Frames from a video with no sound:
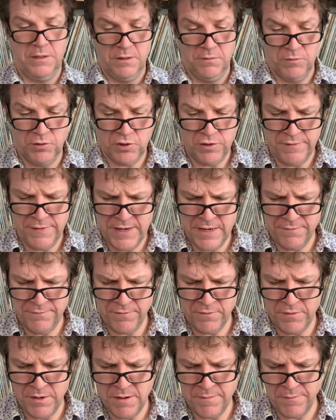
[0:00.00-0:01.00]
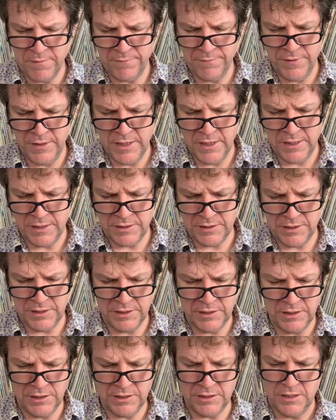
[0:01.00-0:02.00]
which I've had for a number of years.
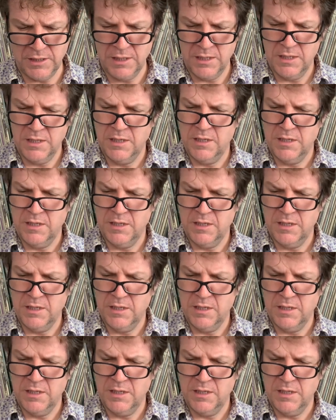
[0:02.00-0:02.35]
This is